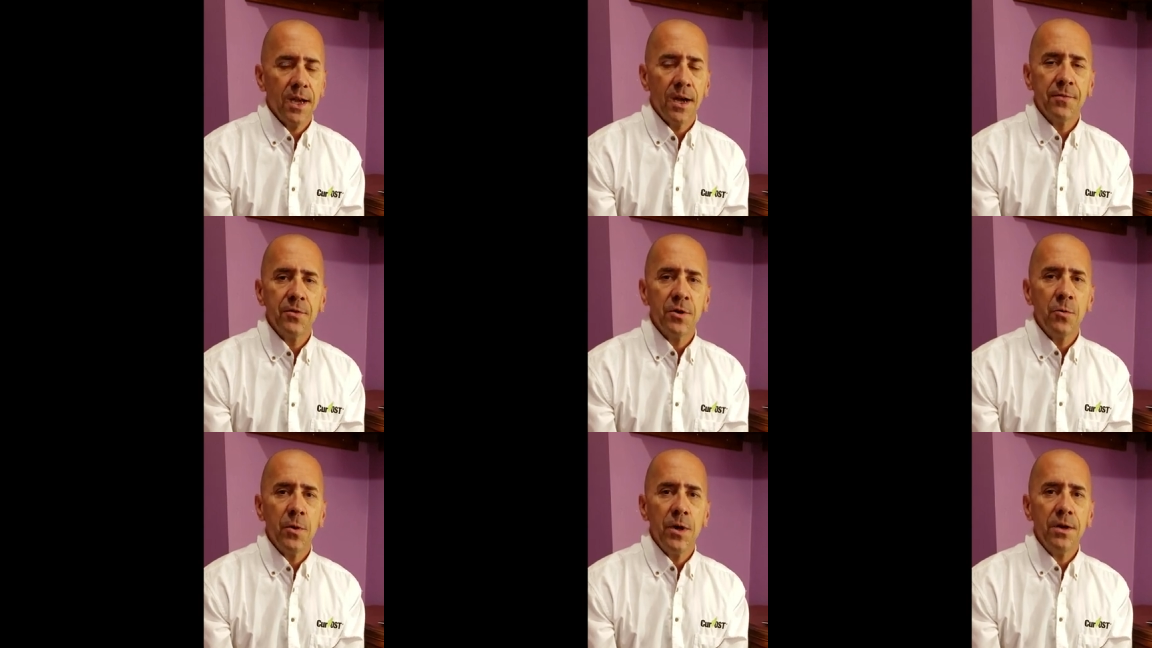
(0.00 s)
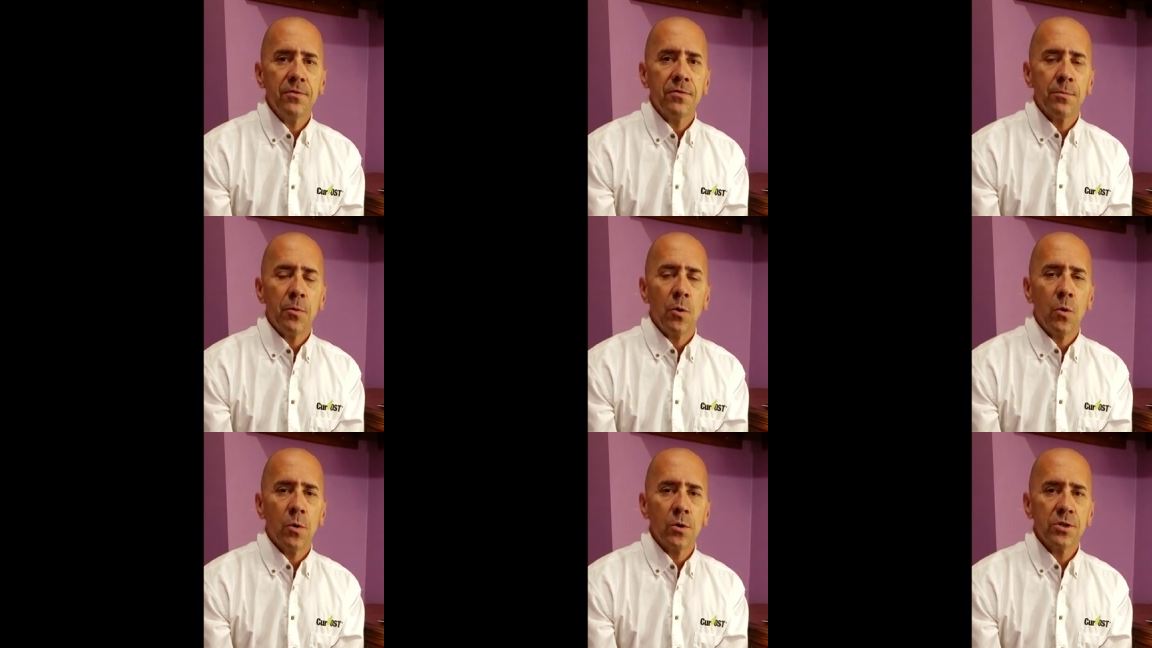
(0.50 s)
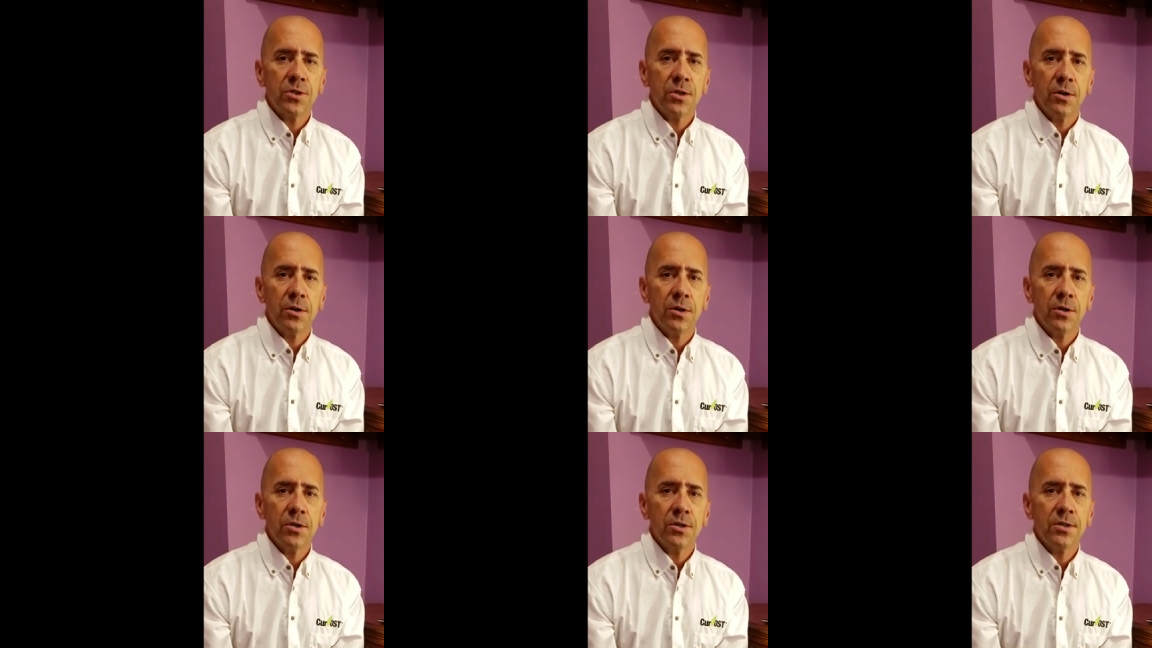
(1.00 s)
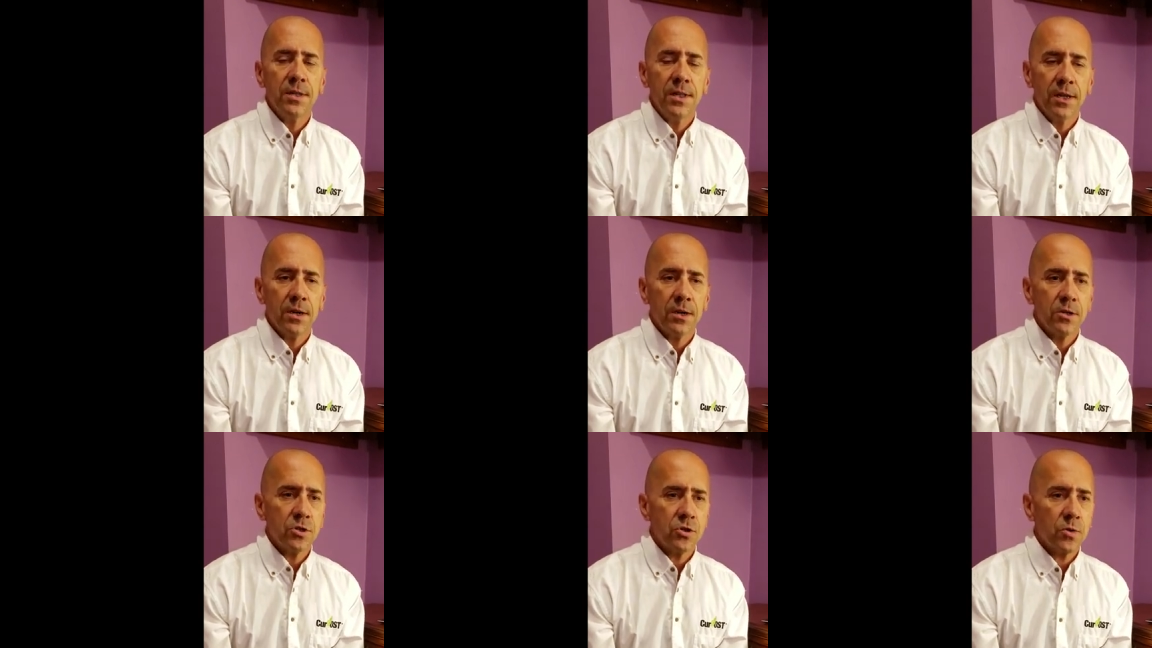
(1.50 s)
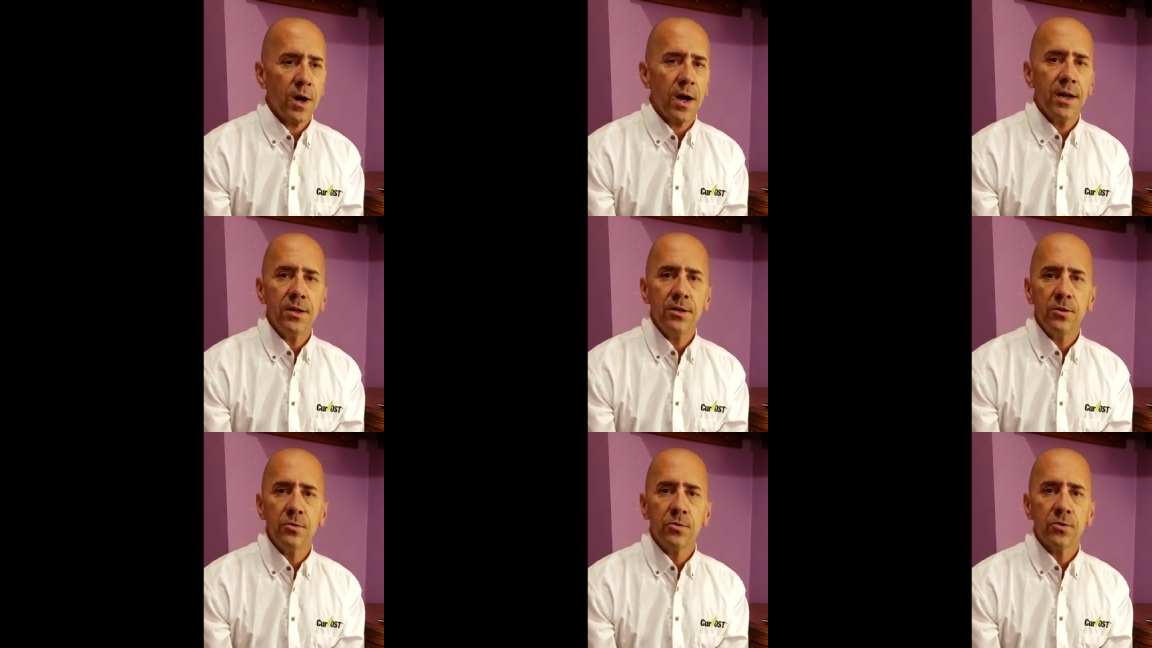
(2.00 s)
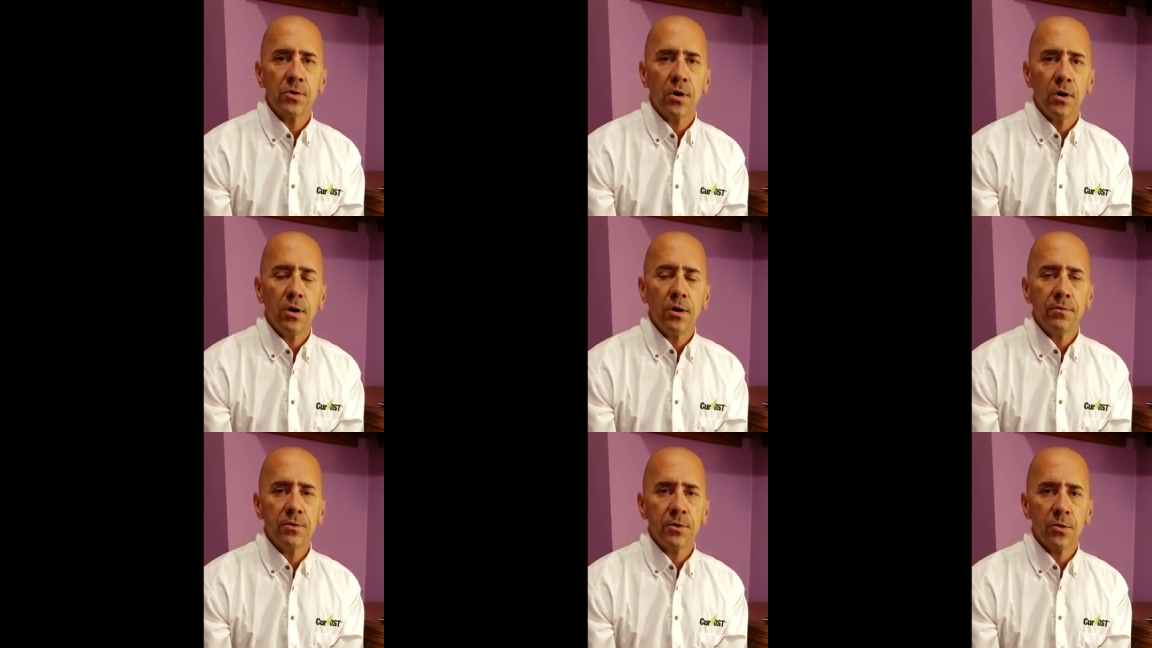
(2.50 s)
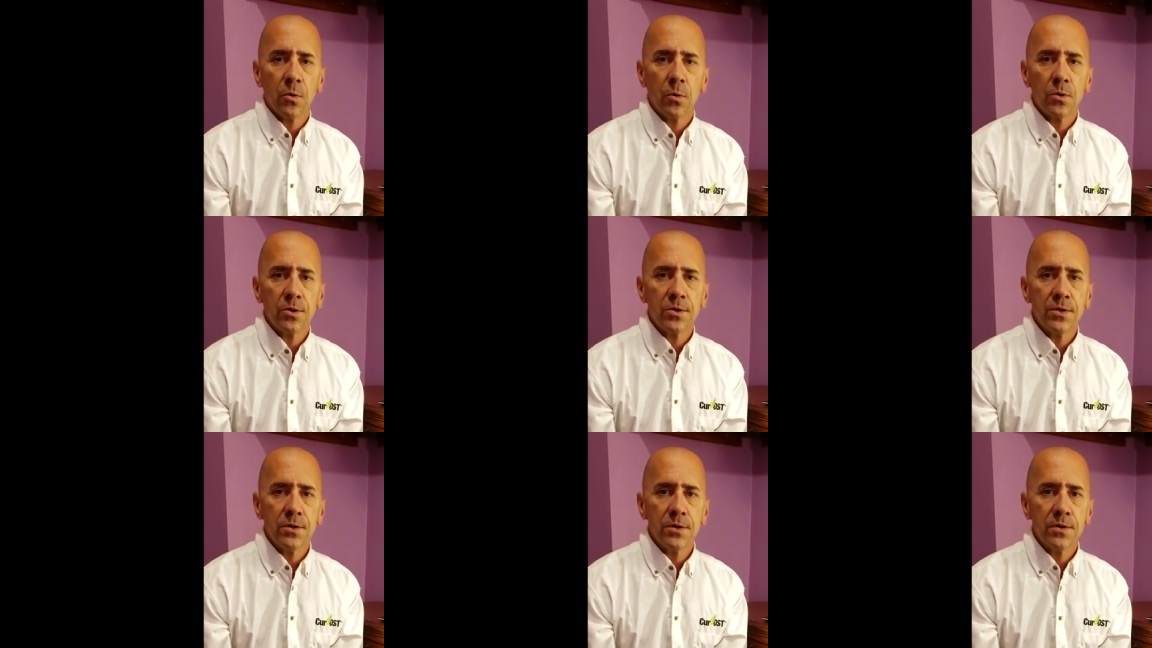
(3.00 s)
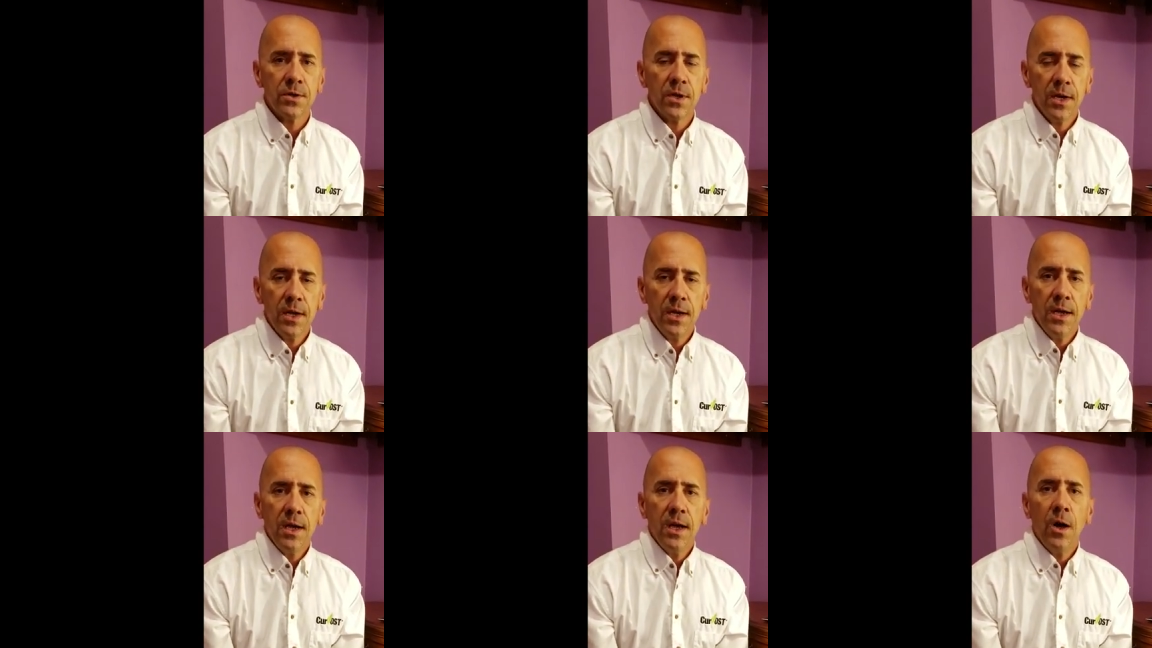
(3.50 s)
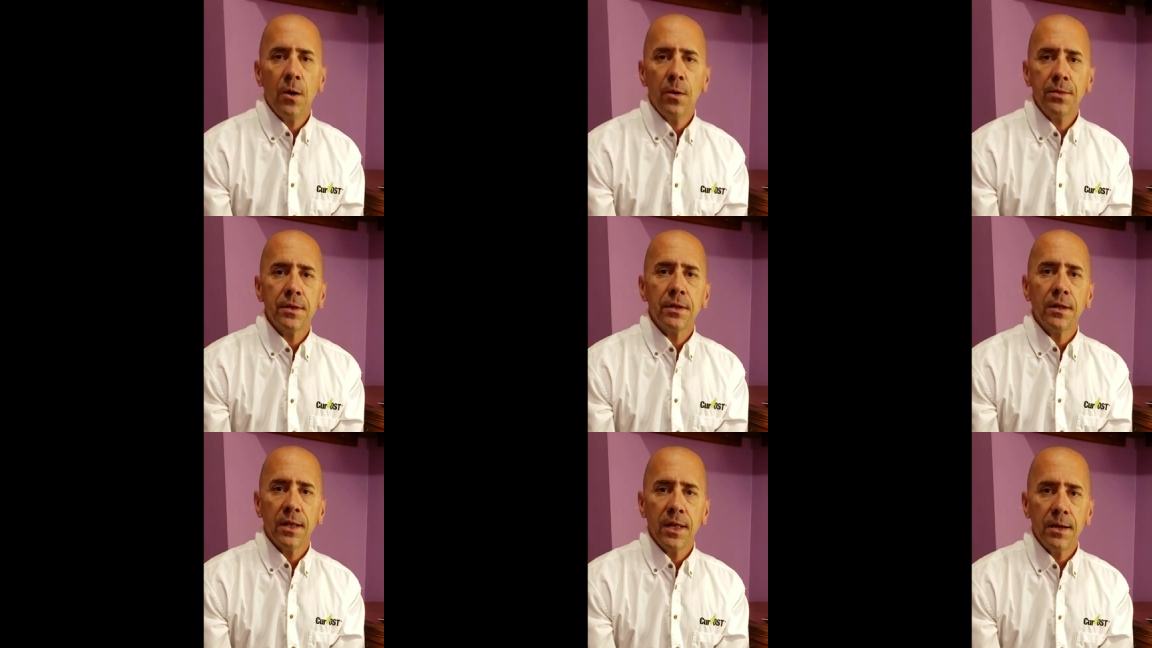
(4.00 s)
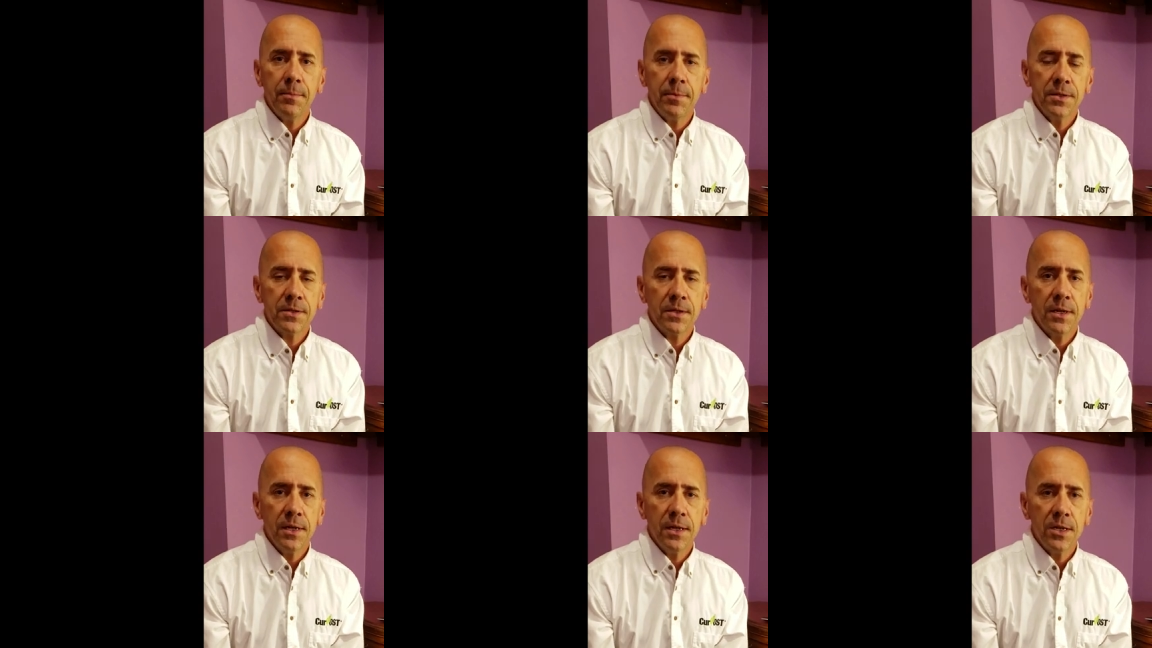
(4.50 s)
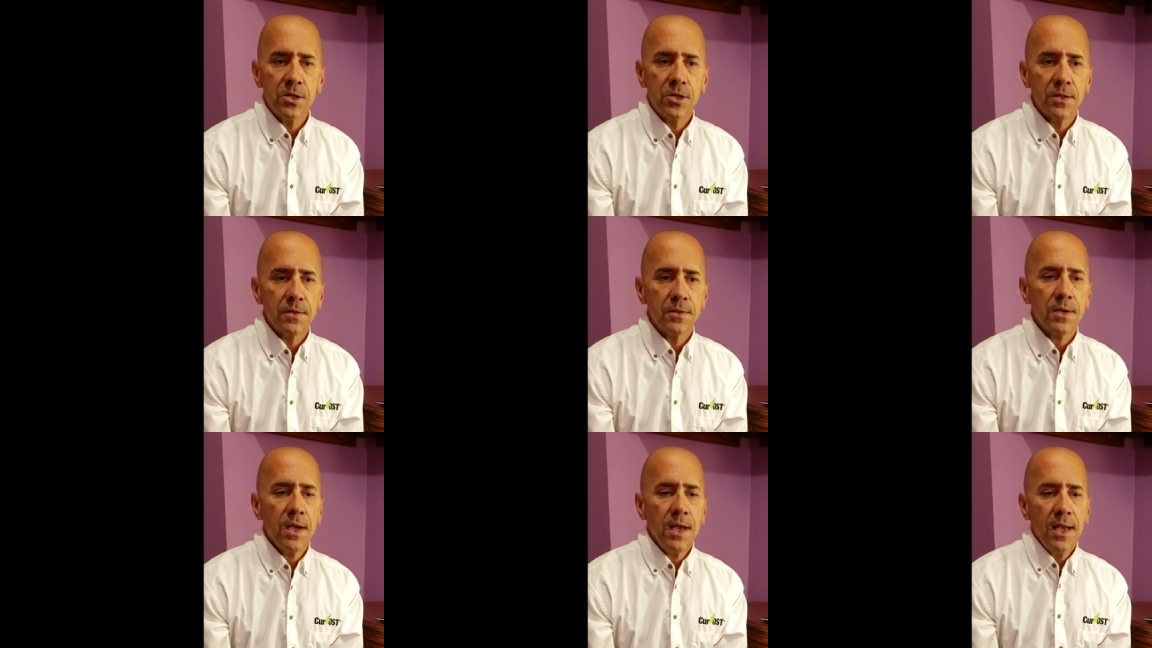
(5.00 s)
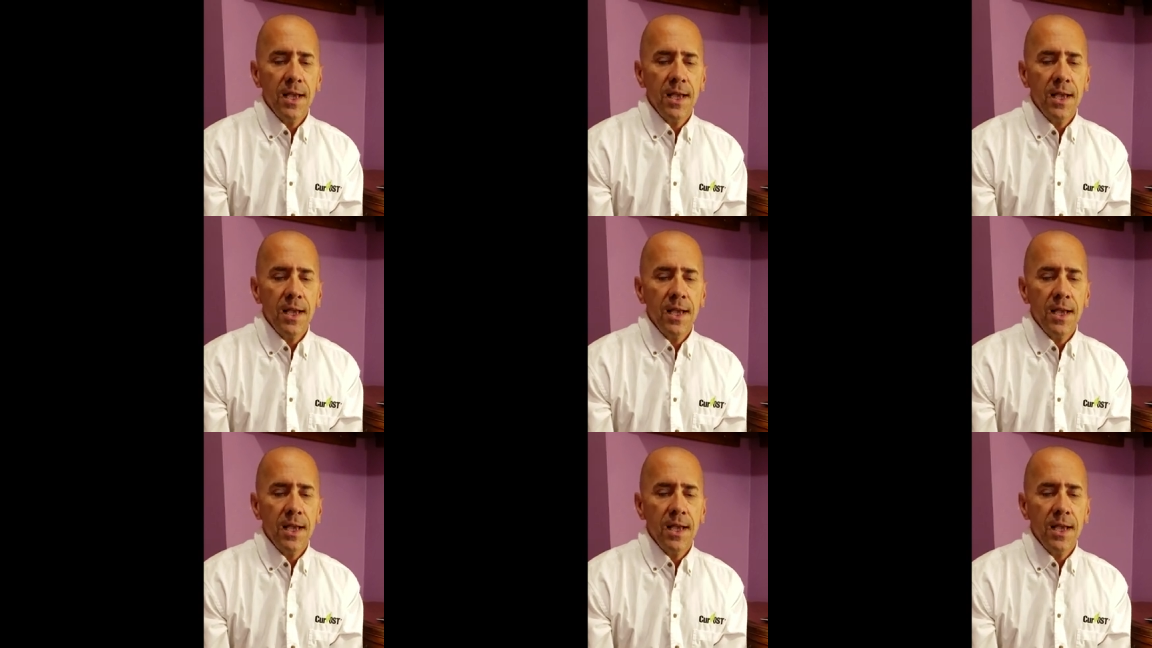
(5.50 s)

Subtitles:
every week from horse owners that are trying to solve their horses' health and lameness conditions.